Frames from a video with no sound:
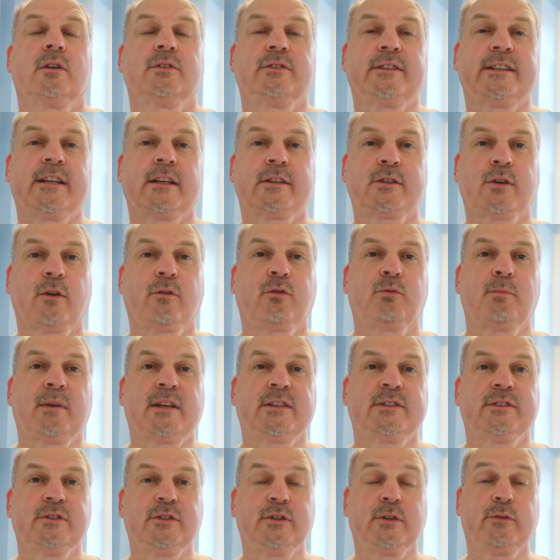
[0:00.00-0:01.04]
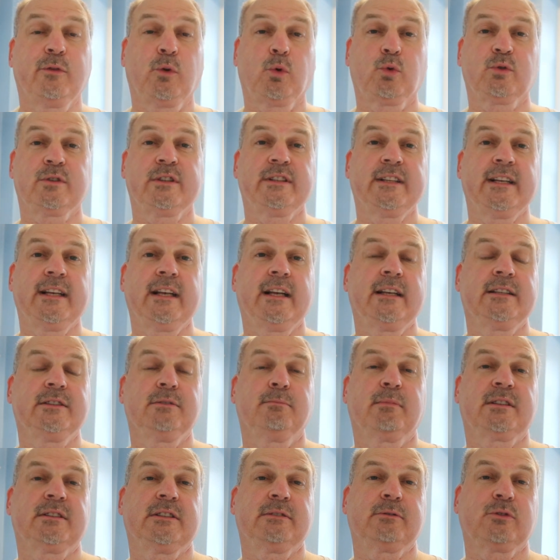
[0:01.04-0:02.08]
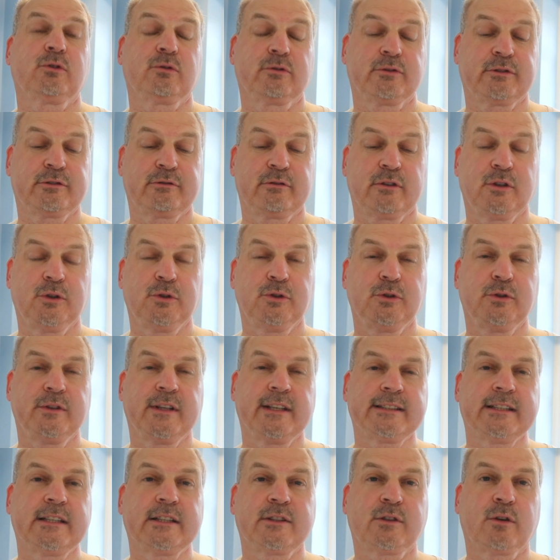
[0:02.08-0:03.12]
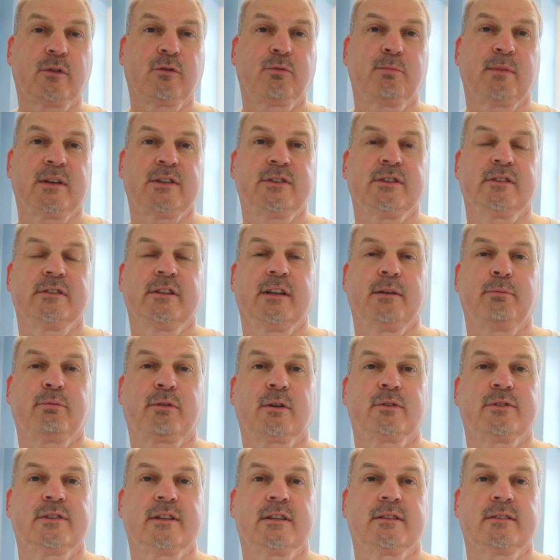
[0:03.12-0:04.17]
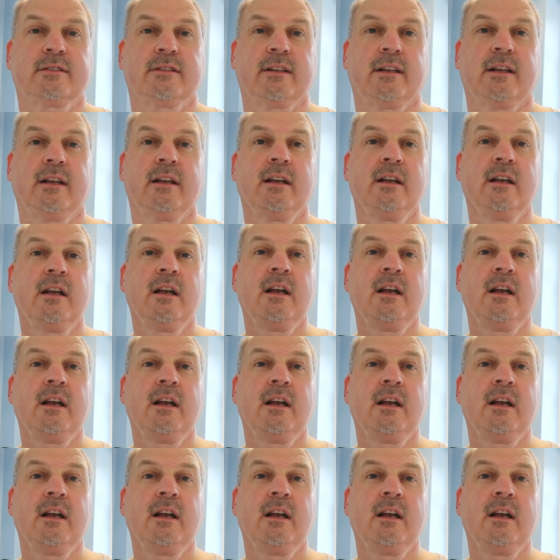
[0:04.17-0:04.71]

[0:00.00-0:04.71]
You get confirmation that you've ordered it and your money's gone through. You then get confirmation that they're processing it,